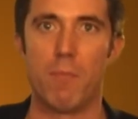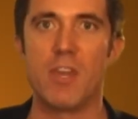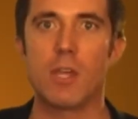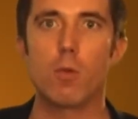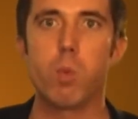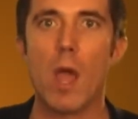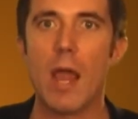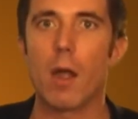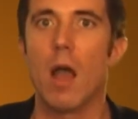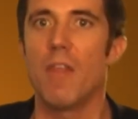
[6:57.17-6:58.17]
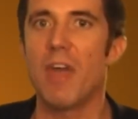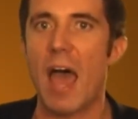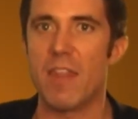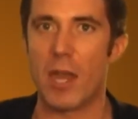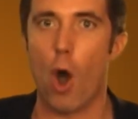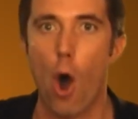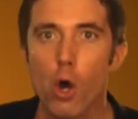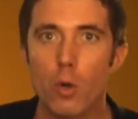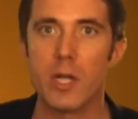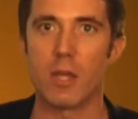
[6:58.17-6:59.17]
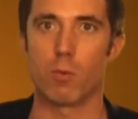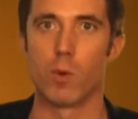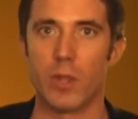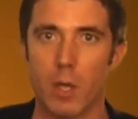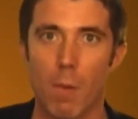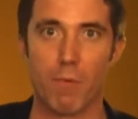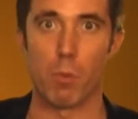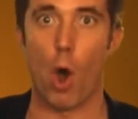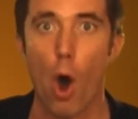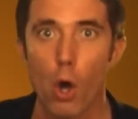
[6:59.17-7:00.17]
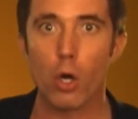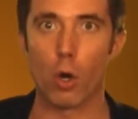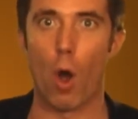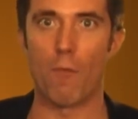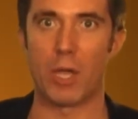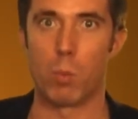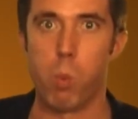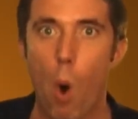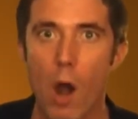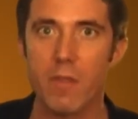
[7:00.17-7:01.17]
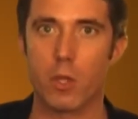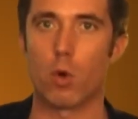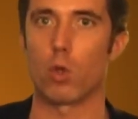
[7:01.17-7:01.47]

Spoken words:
This is where that hungriness really comes from. The hunger of like wanting this girl